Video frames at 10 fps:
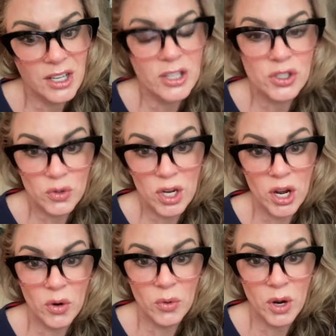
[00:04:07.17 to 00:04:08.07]
So,
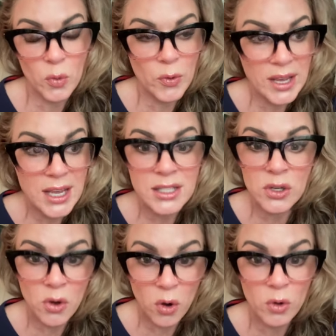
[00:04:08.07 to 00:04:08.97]
no, we get to
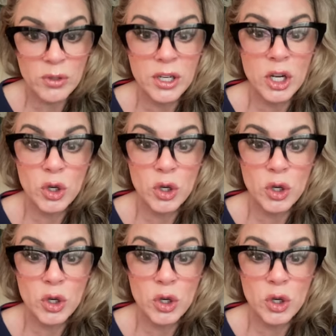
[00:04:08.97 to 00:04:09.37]
hold